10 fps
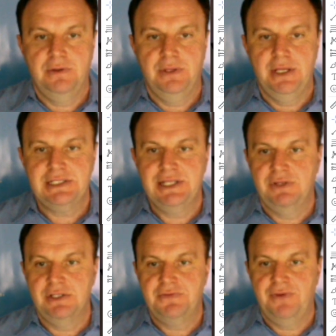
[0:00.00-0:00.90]
The next level
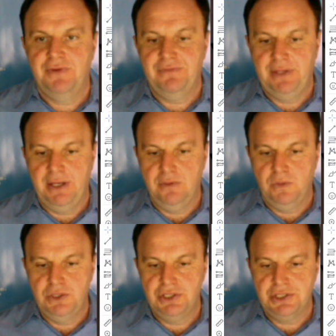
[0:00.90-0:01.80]
is 510,
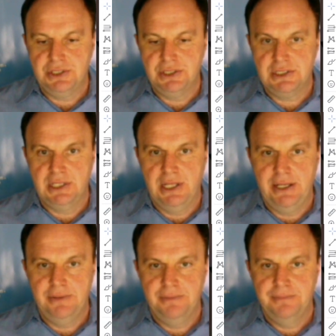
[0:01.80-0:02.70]
which is this line.